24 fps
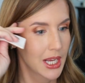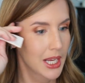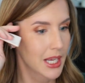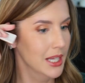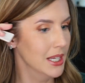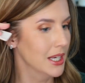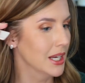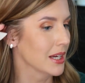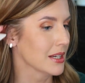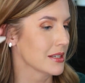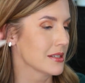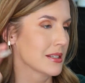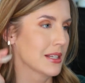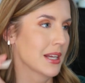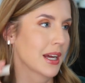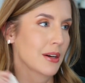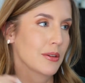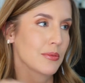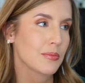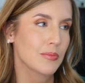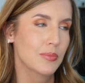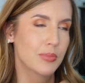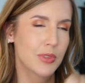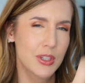And I
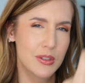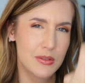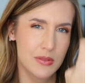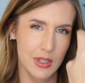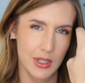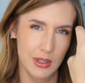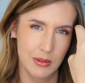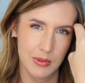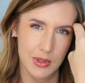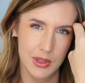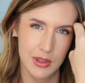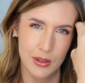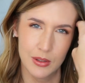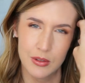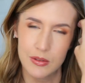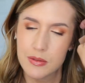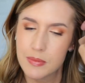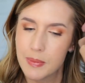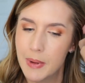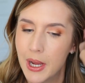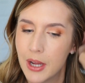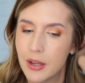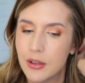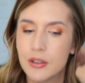set usually with
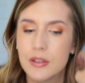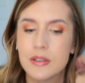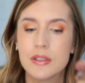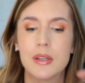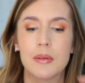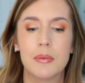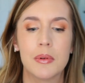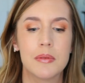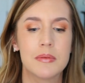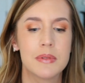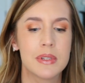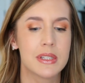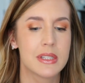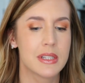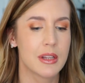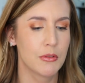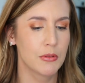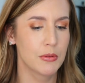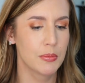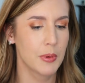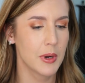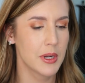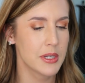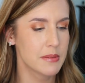loose powder. Sometimes I set
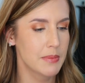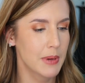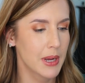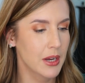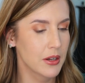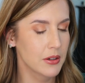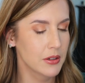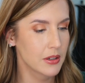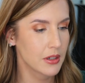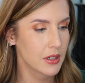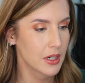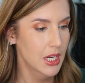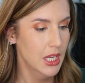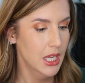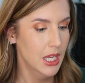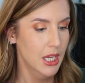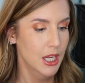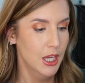with pressed powder.